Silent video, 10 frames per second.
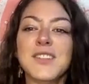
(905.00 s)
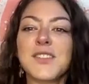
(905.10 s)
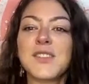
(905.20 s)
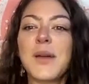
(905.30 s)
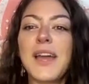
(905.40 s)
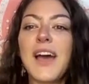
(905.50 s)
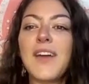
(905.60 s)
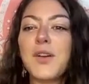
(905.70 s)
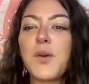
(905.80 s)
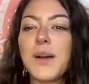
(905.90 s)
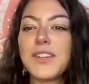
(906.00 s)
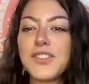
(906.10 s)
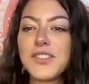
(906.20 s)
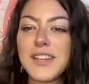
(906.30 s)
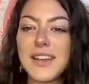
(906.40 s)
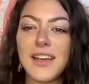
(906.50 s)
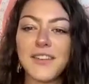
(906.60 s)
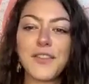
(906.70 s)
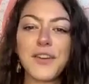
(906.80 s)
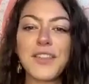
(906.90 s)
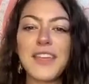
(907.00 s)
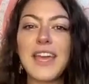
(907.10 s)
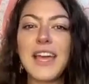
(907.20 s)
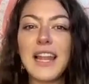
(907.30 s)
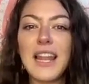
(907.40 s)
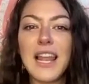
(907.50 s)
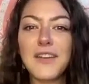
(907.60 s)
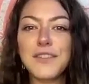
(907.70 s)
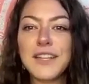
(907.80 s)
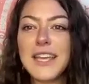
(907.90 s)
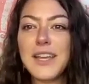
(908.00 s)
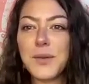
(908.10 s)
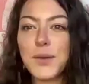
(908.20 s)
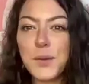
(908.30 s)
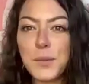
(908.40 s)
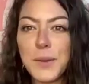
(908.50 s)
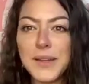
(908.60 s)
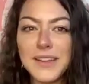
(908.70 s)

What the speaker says: So I have a question for the lovely group.